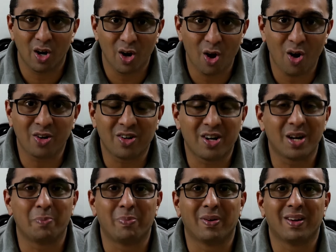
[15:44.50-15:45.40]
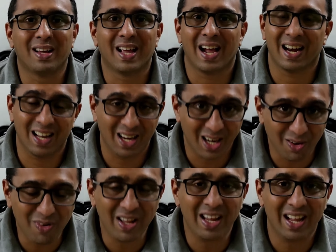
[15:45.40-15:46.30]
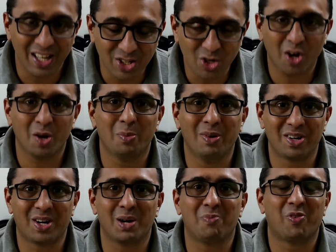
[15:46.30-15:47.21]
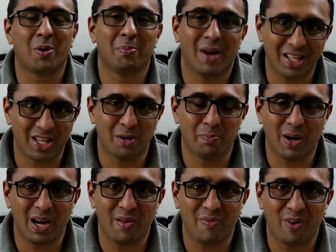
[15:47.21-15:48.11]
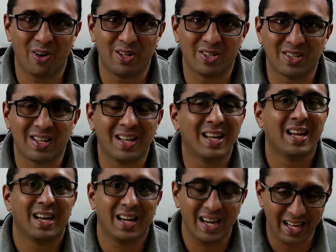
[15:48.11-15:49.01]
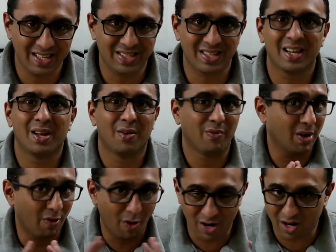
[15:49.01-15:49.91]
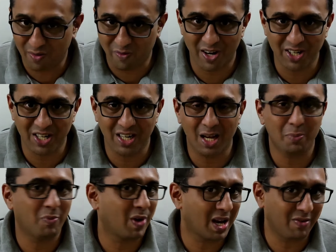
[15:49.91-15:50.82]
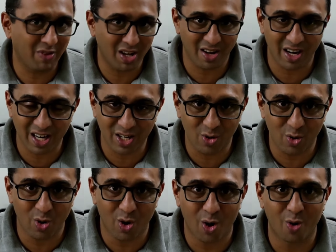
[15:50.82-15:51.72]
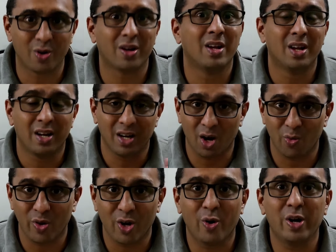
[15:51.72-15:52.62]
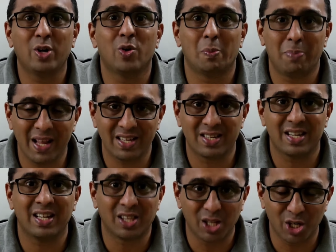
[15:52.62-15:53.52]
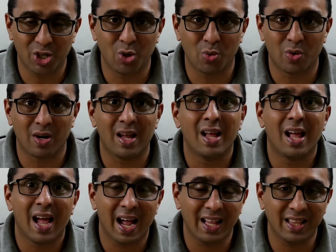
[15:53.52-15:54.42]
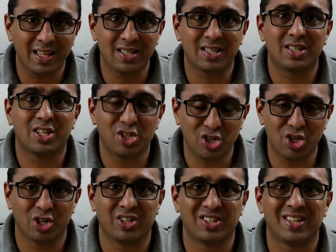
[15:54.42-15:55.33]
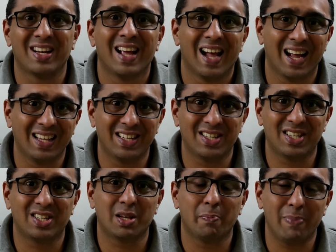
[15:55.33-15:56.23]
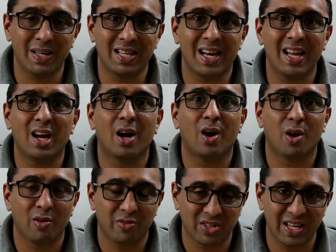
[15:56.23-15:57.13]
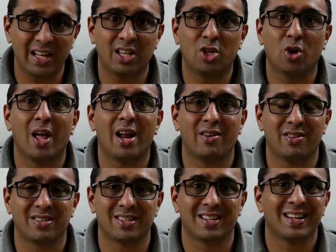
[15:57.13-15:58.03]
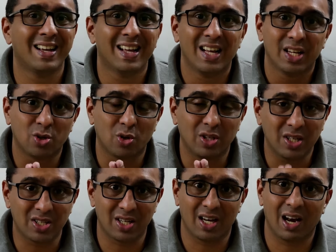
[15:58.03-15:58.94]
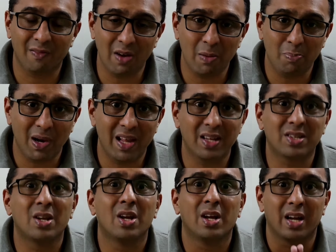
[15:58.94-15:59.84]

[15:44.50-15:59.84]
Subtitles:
a long trip and a lovely, enjoyable trip from Athirappilly Falls. Next, we are already freshened up and we are ready to go out. Now we are going to a place in Thrissur, and this is a church, and this is the Basilica of Saint Dolours. So this is a lovely place